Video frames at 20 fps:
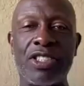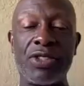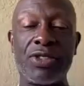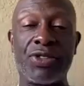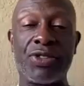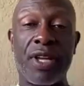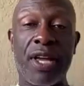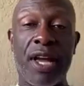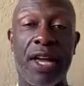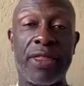
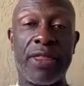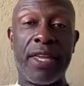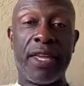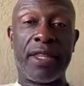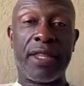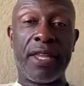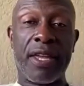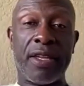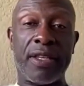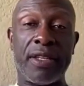interesting. I think
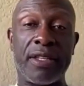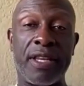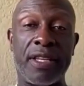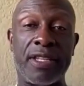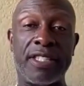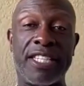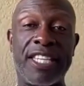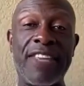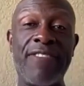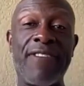that they
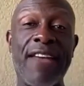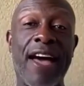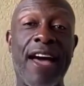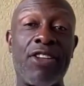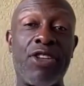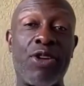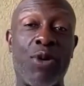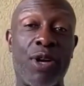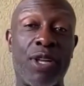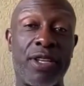
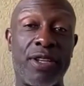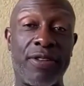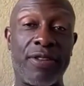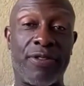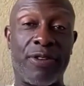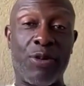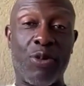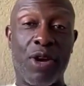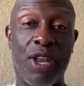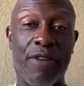devalue it
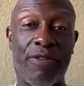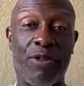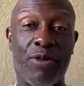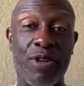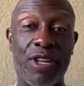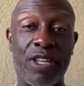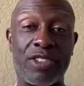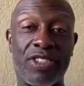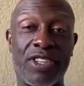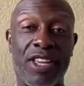for whatever
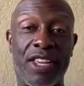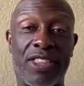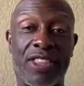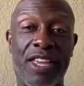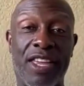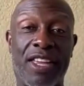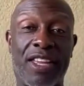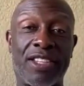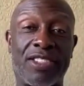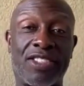reason. They
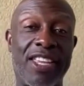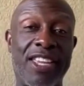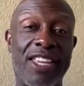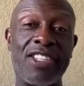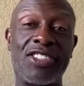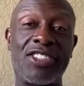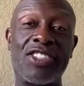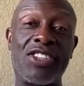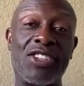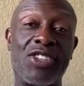think it's
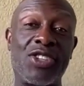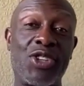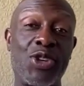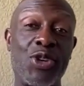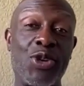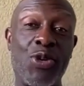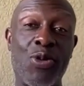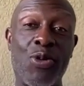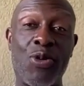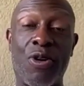easy to
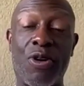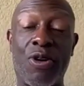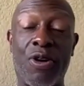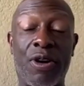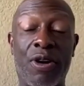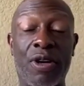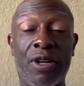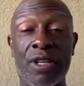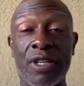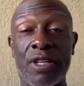do
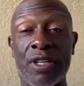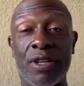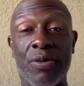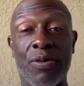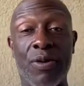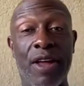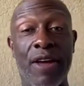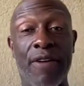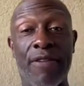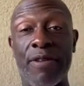or
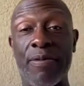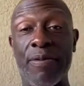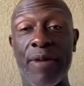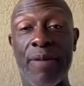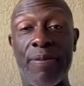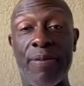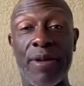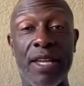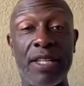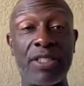whatever it may
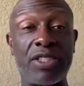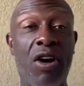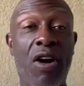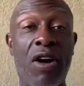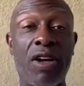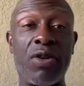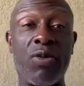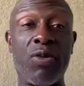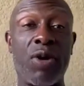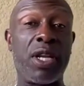be. It's
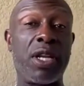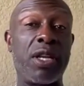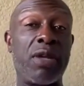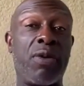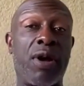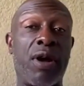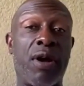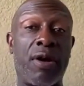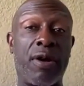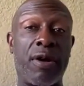hard to win
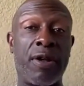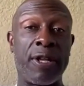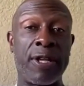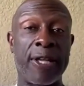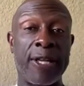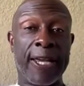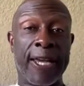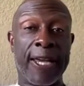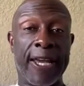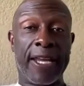anywhere.
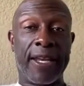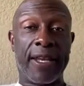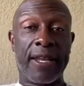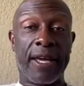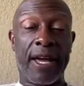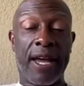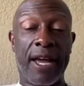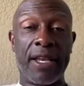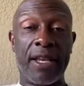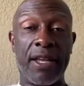And
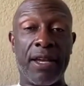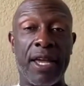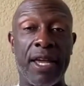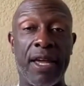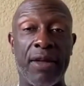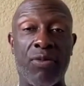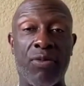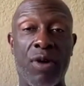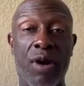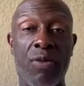I look
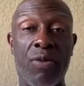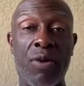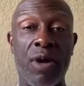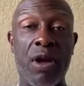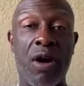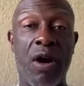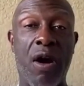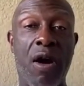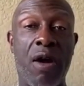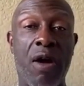at where we
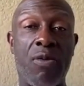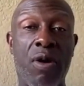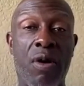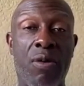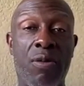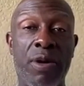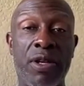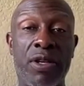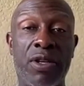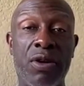are and what
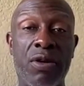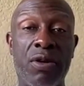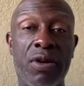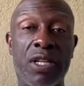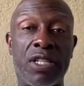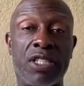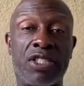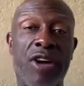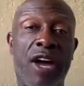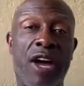we do
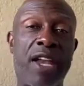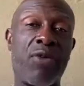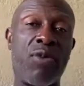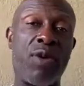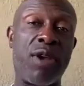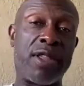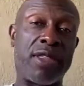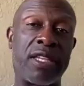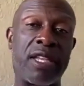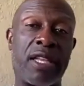and try to win
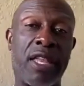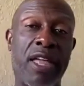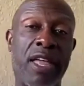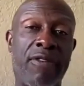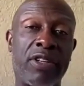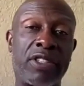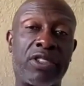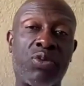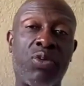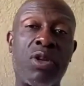at the
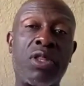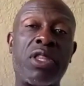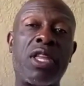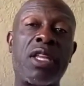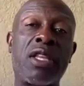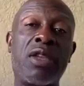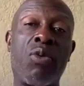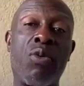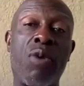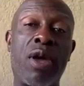level. It's one
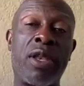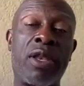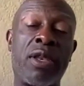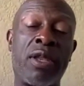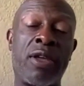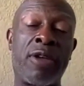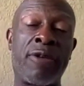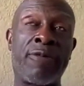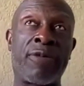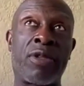thing to
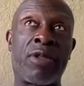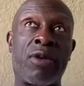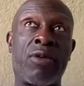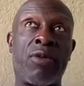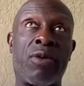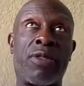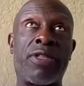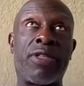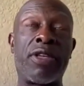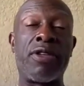win
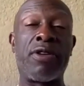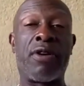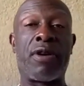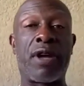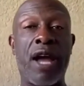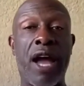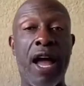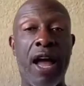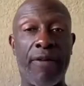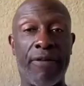within your
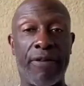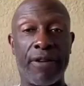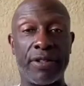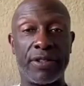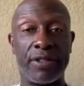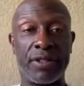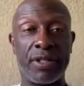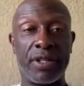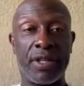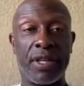
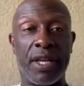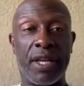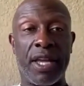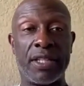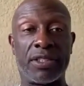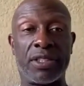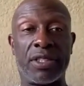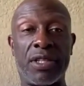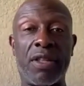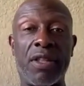conference.
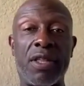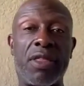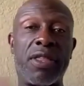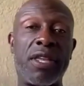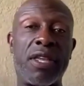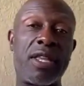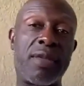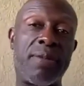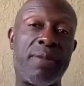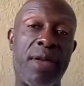It's another
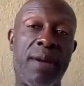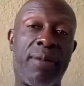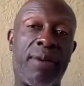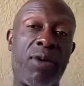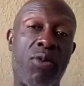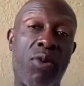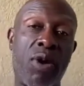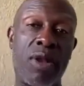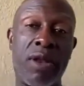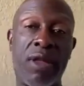thing to be able to
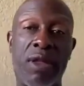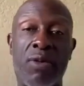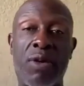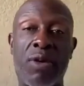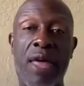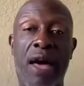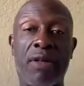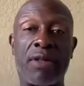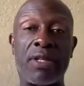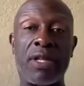win it
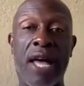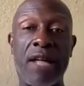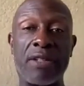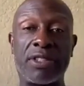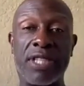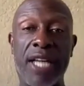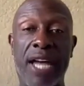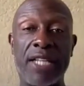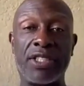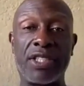
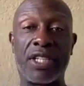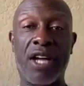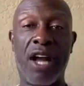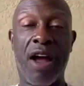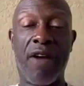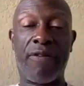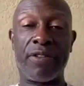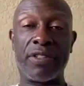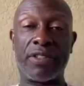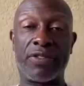outside your
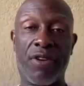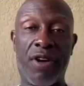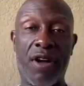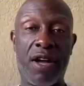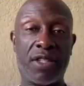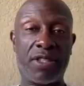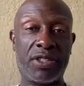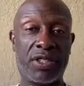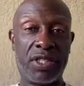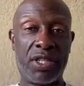conference. For
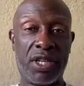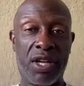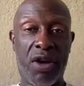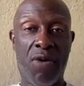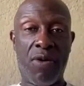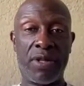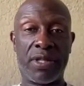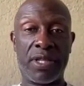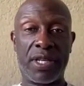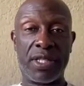us to
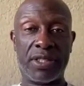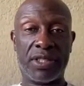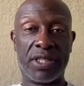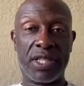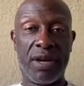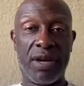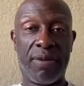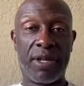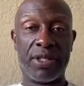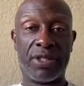go into the
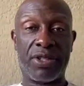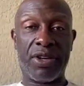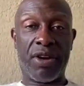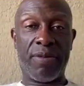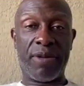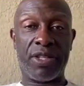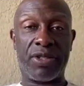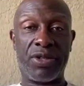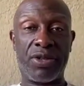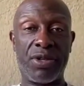NCAA
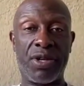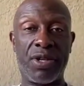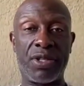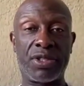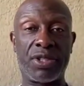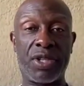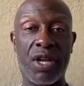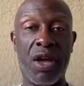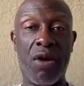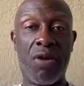tournament 2 years
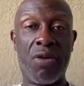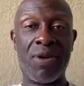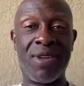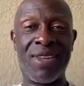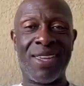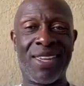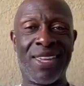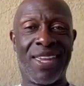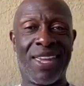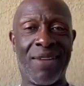ago
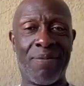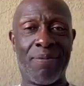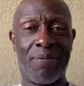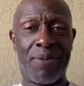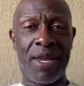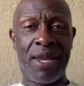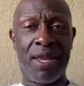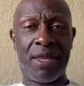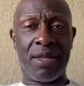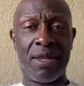and
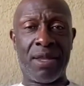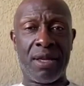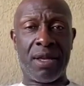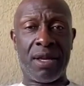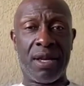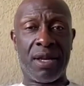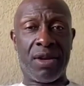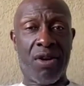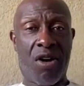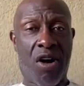beat
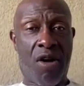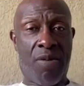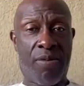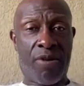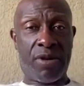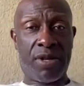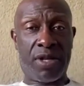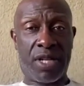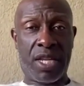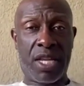an
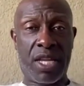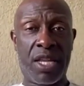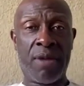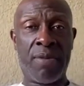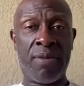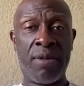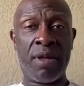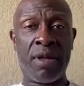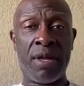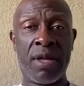Auburn
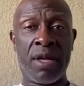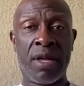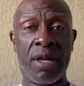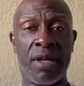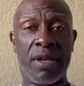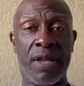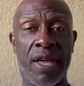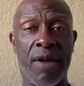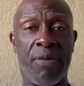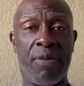team
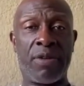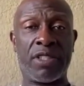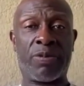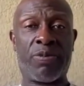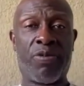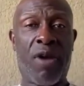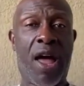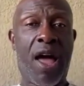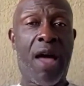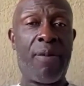that was
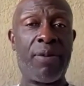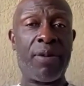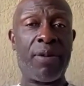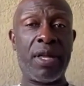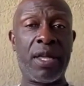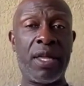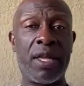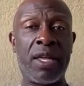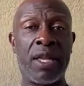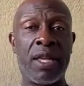
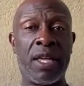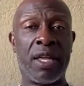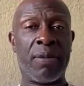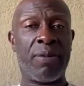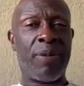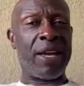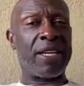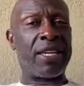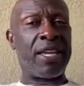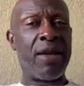probably
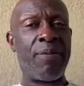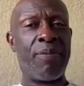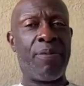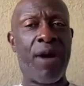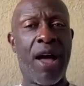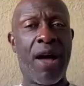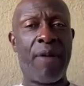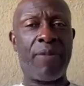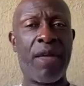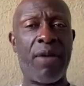by Ken
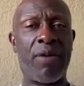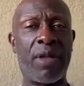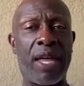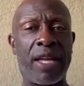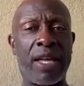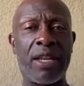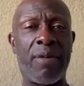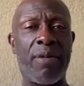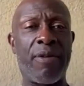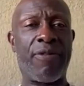Palm, they were
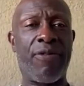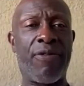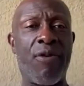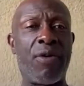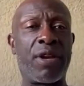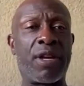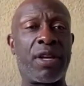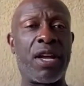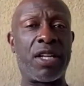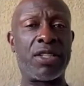like number 4
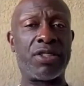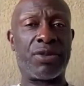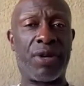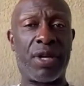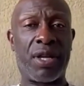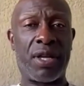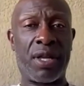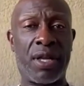in the country.